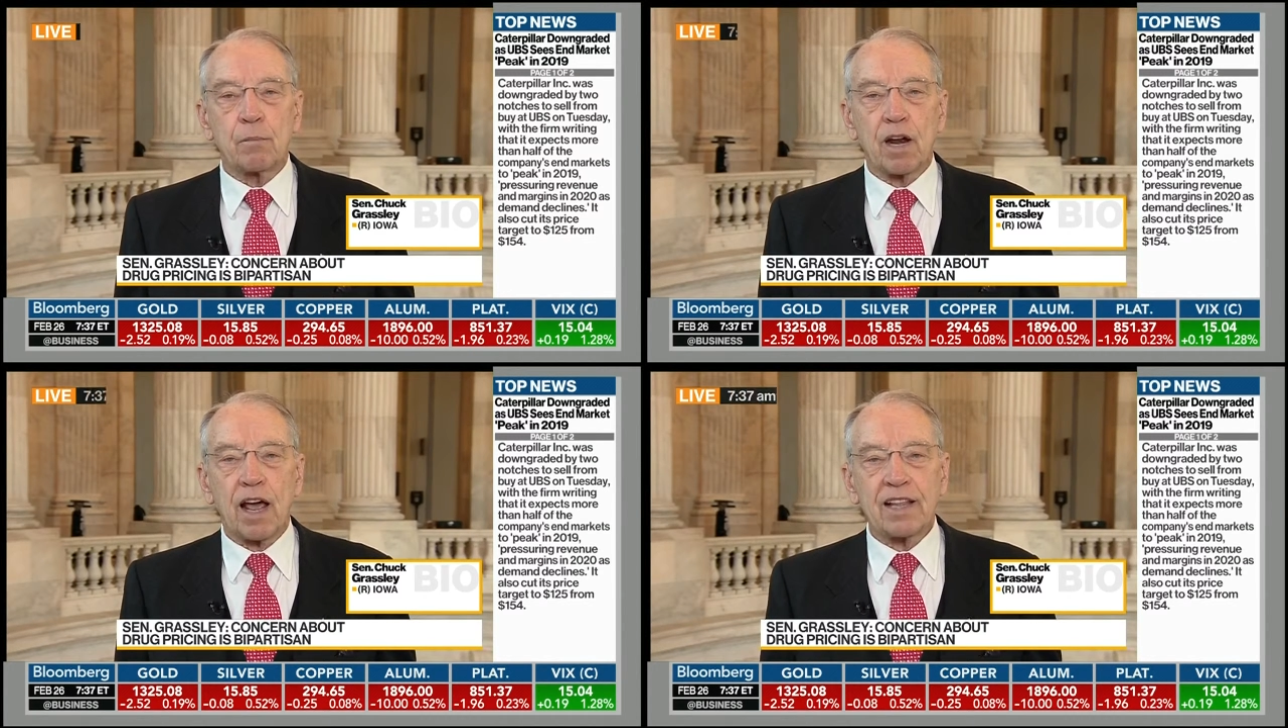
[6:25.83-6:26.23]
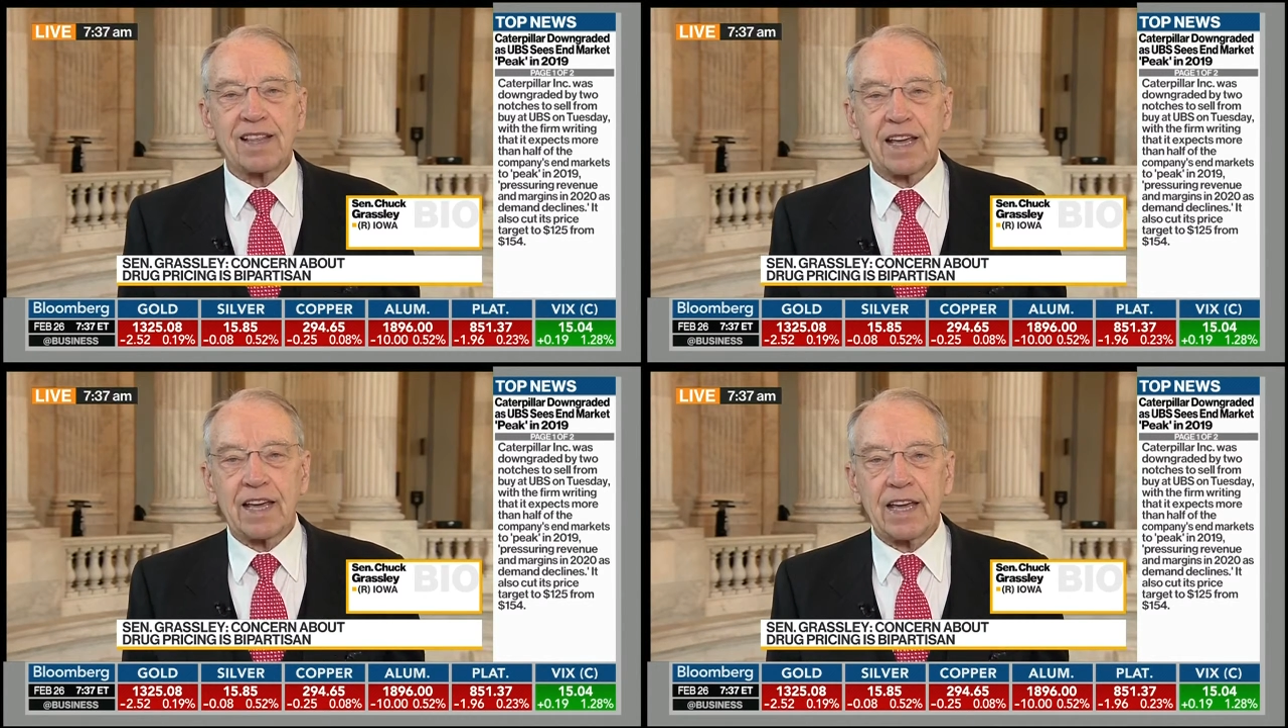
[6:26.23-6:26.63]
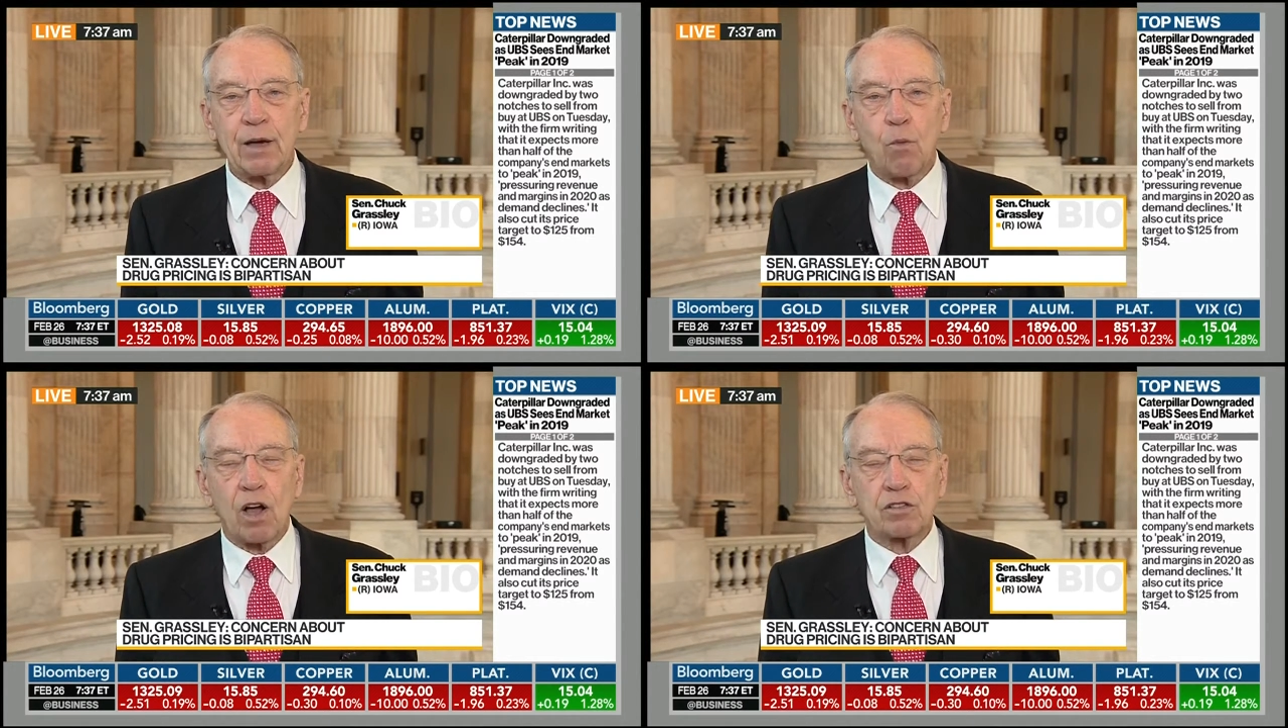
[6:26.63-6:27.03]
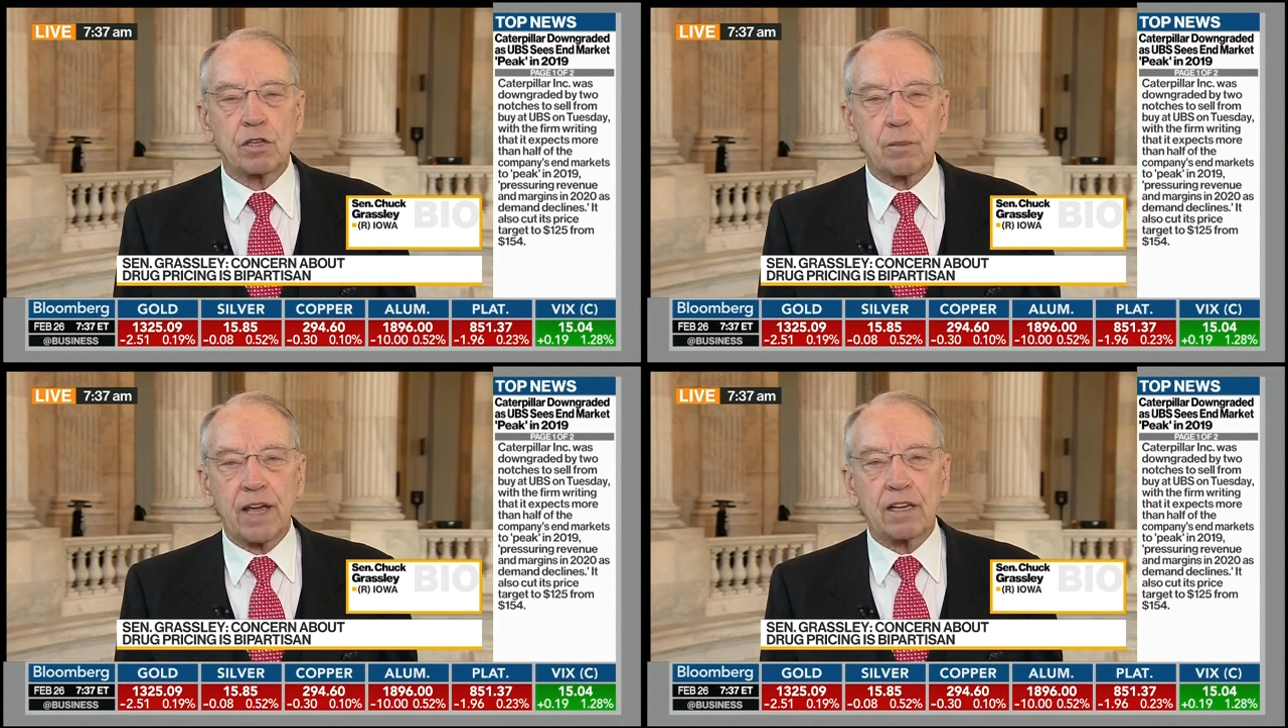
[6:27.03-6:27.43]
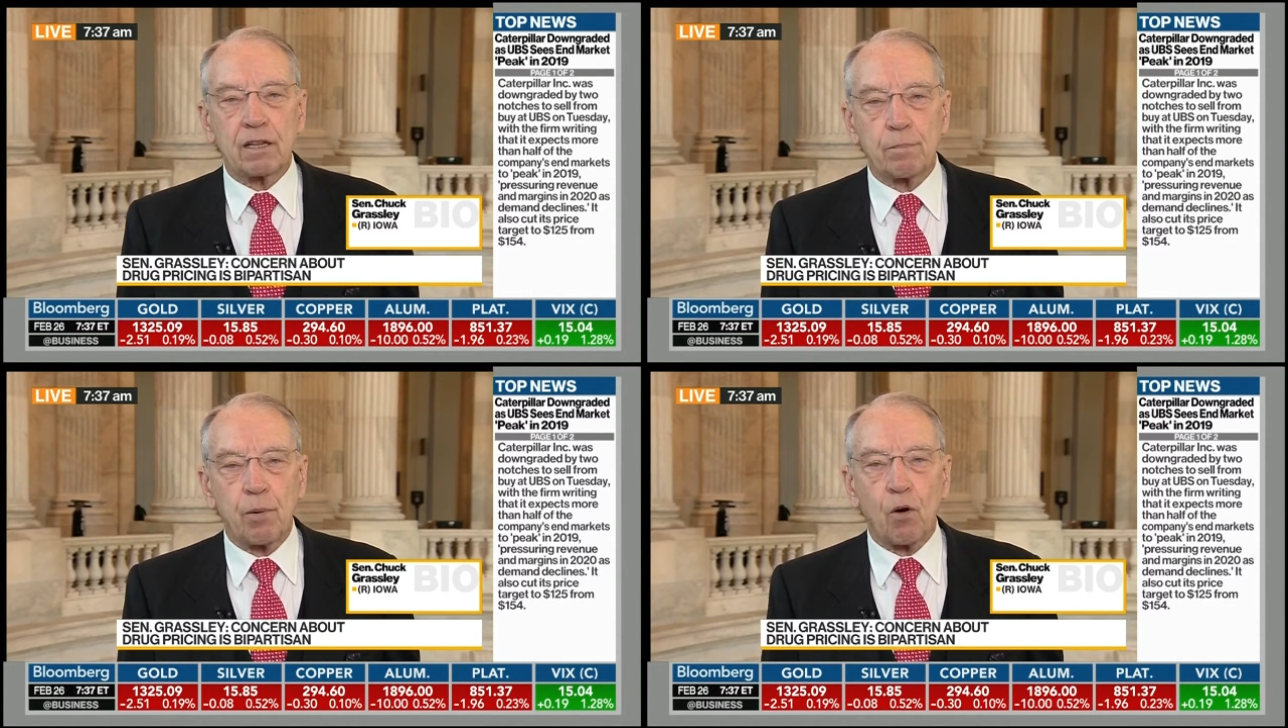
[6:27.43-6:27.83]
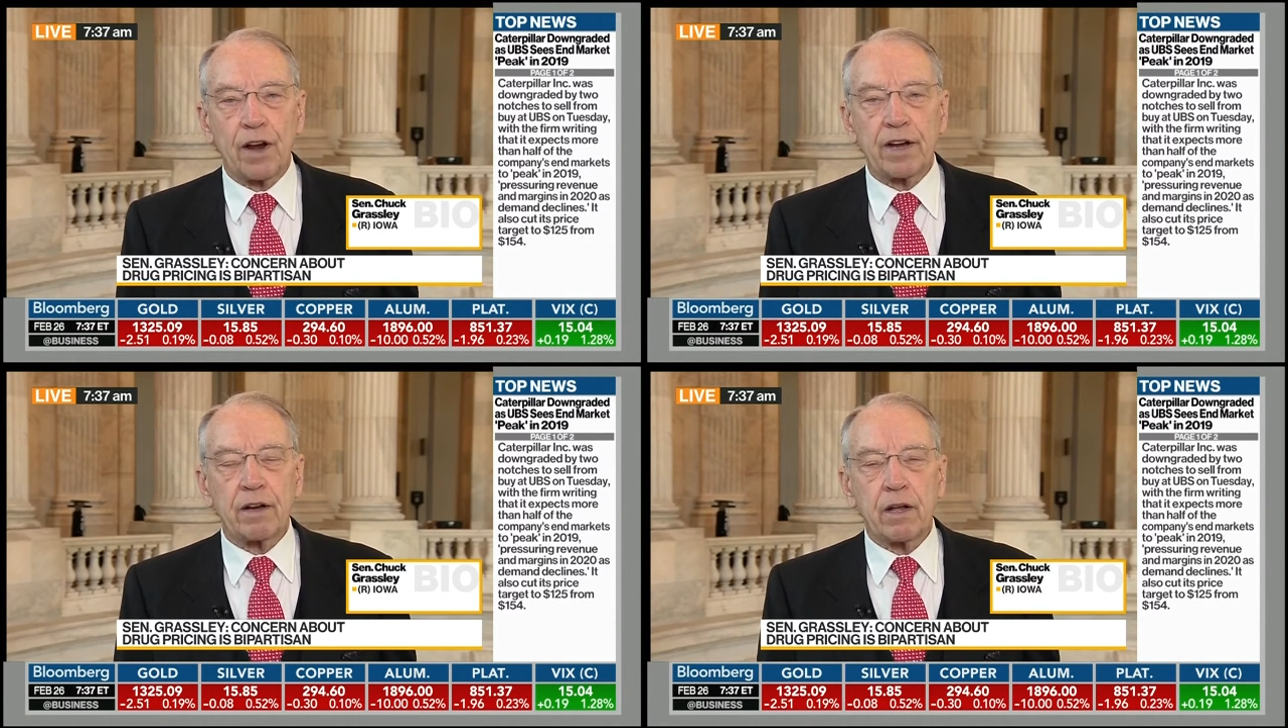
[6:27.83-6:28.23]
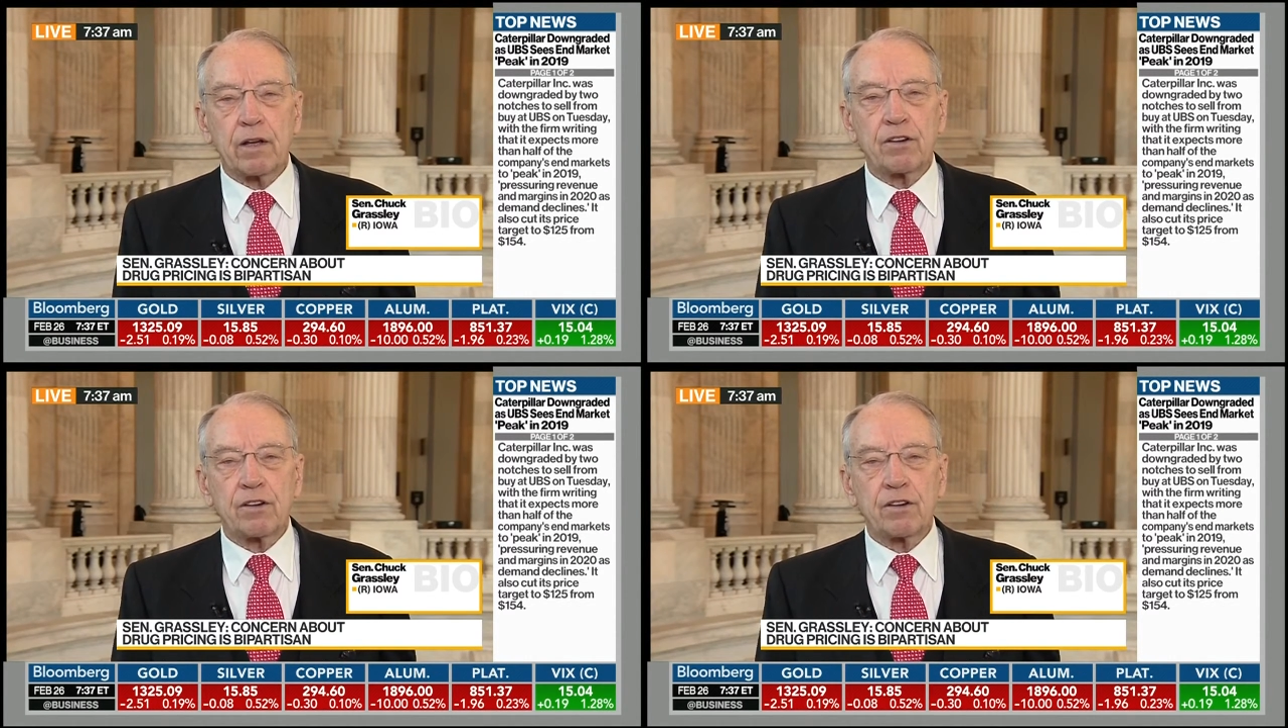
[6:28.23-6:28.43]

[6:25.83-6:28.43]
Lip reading: but I think he wants to make the point